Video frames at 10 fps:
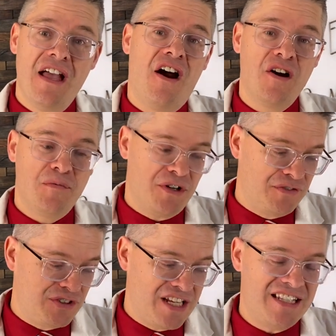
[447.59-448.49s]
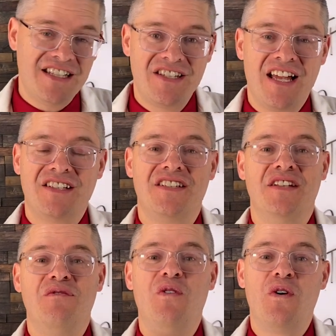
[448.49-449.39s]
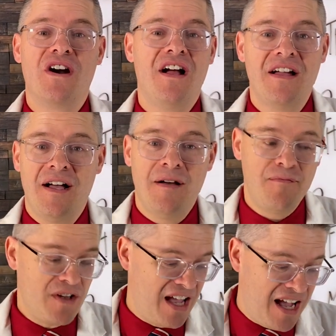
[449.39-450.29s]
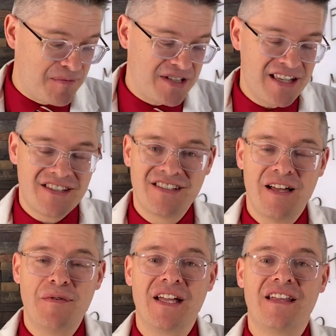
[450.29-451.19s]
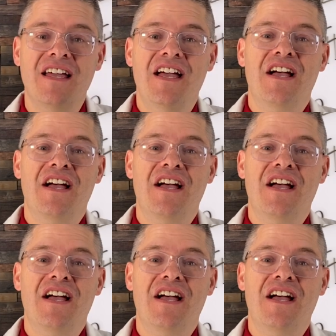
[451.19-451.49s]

heartburn, for indigestion, for um, upset stomach,